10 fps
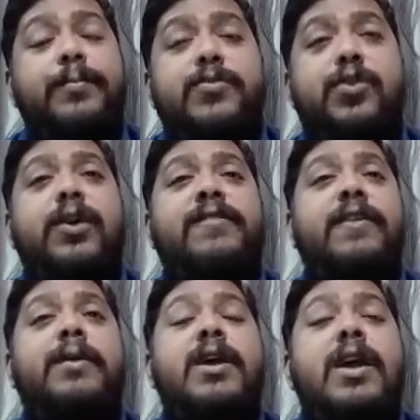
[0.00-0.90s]
So
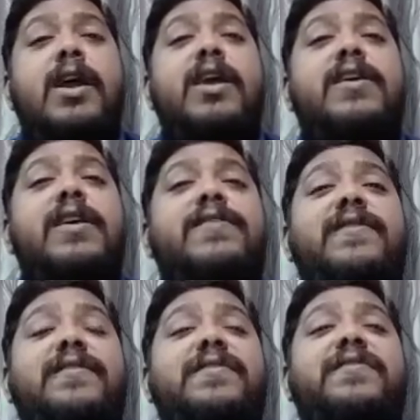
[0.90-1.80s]

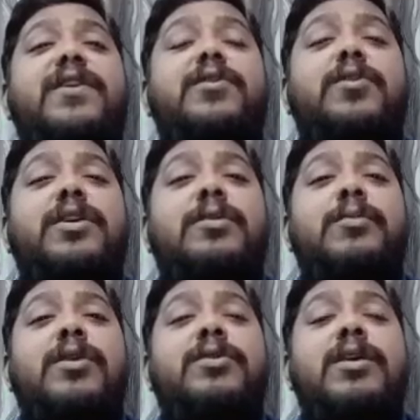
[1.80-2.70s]
if we are talking
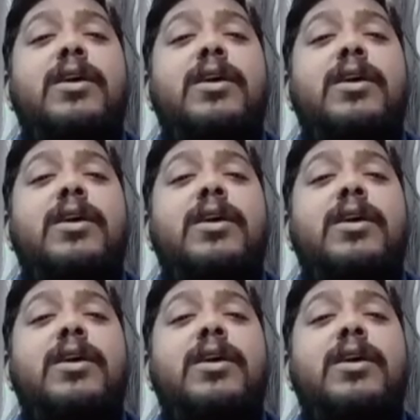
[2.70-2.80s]
about